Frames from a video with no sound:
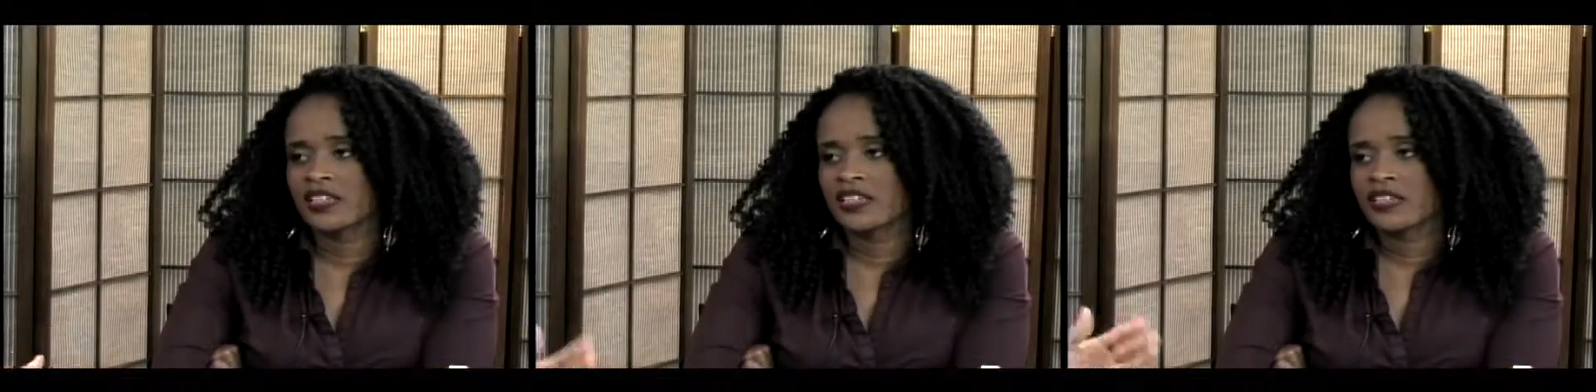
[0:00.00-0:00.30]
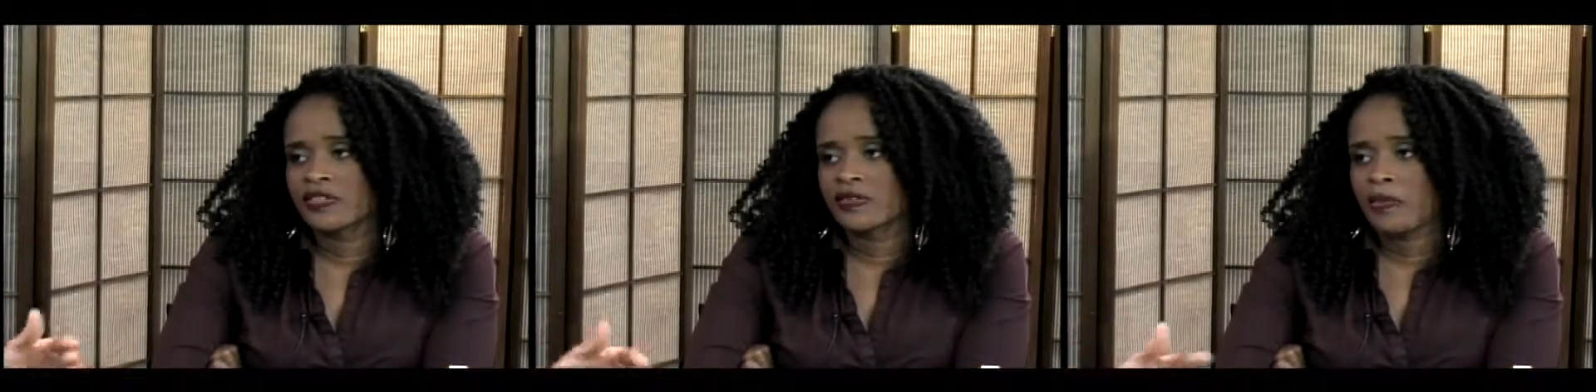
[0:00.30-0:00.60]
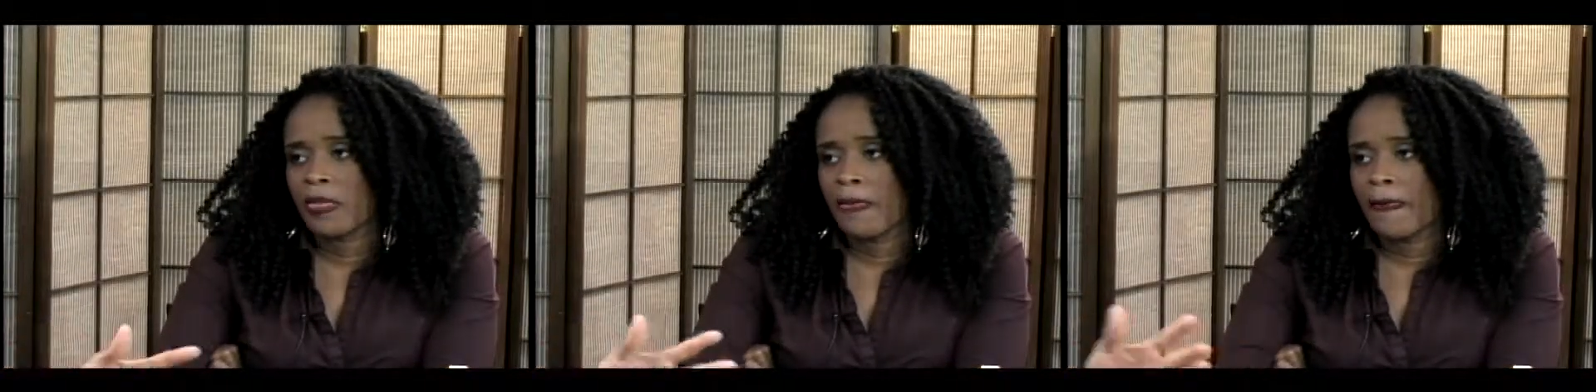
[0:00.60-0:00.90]
Even if you're
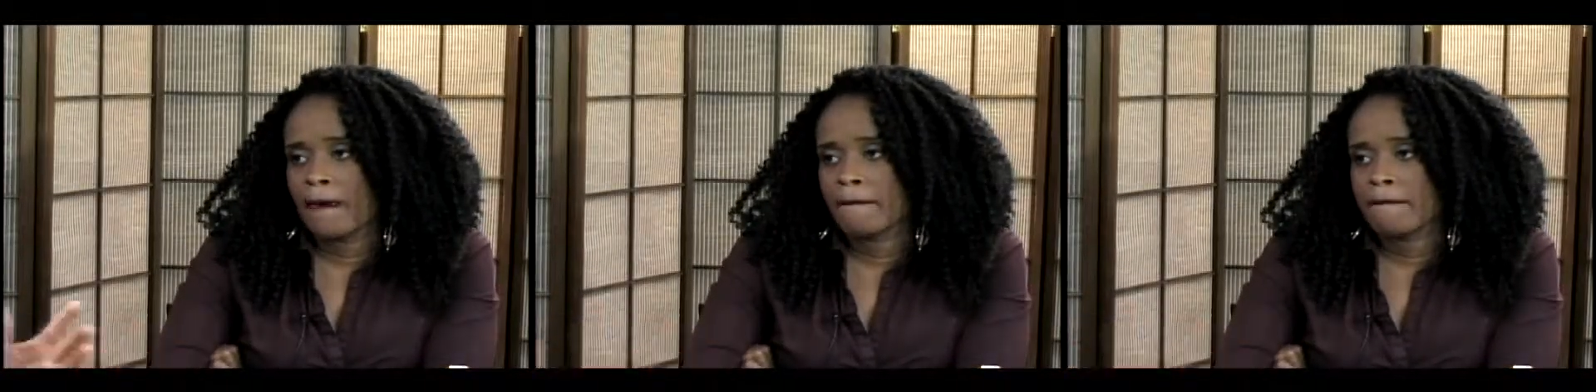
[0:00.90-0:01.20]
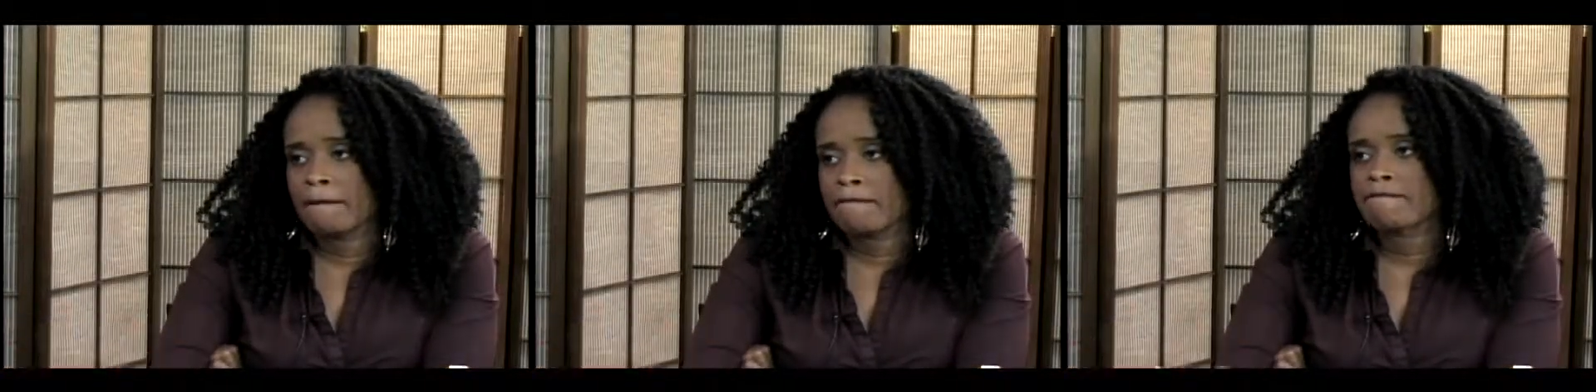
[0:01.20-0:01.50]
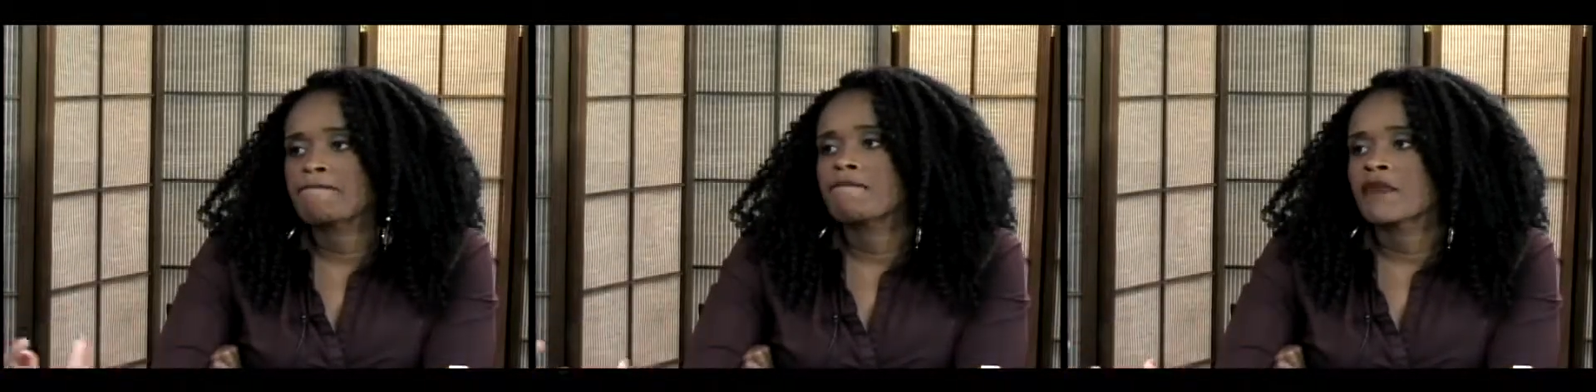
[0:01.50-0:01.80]
doing something that's the
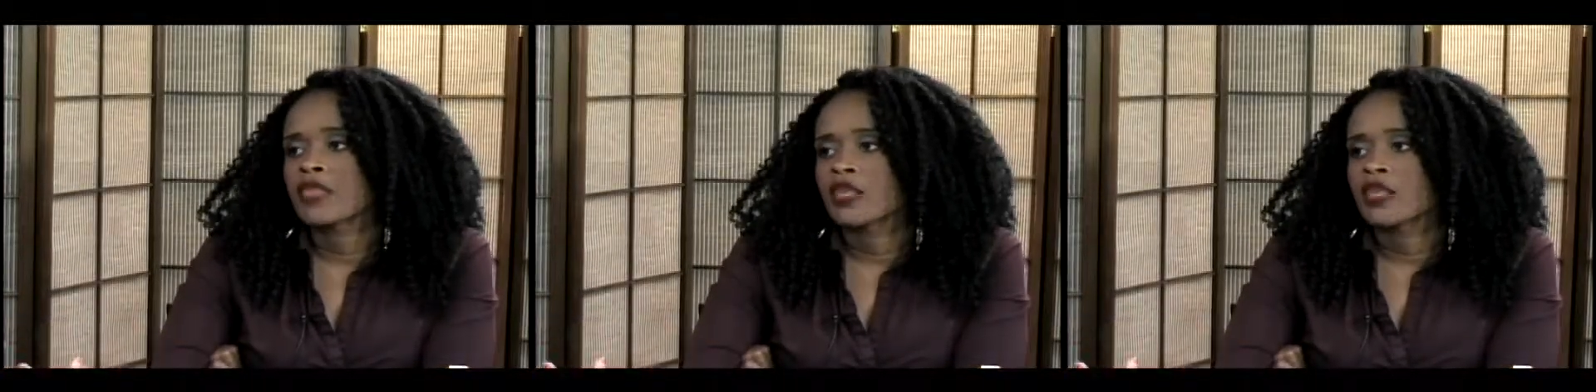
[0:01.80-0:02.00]
same,